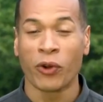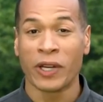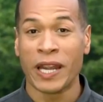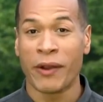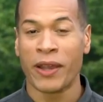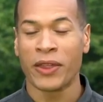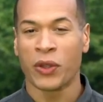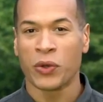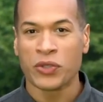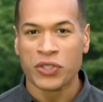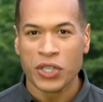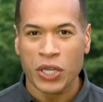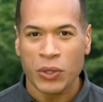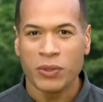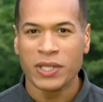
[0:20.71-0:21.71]
hearing those
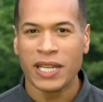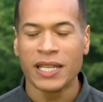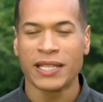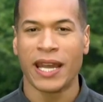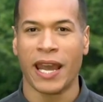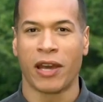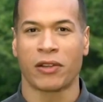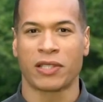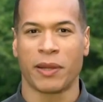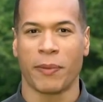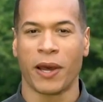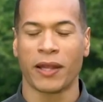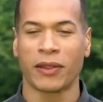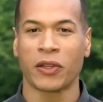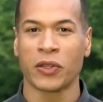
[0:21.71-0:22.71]
new details
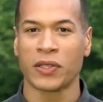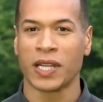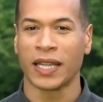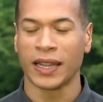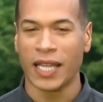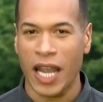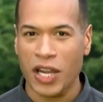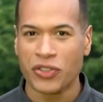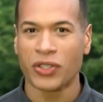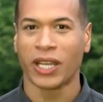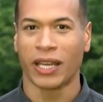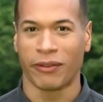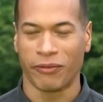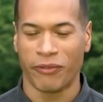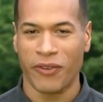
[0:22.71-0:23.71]
about those alleged
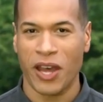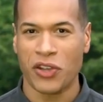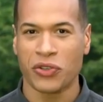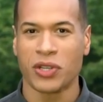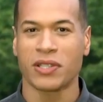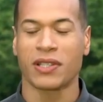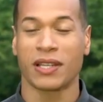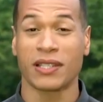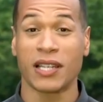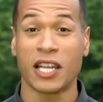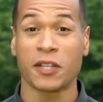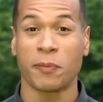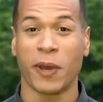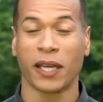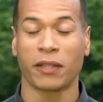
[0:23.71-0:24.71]
confessions the
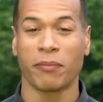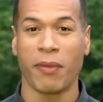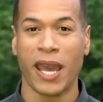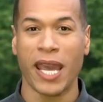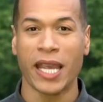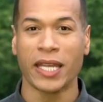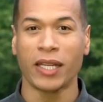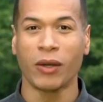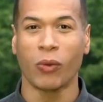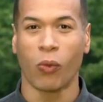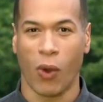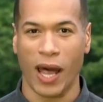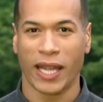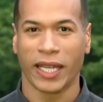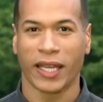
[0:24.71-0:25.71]
suspect made
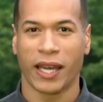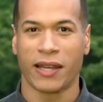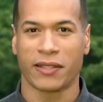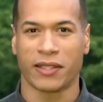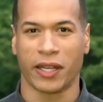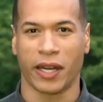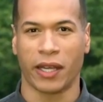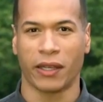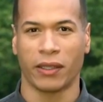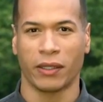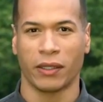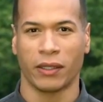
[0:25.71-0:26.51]
while in custody.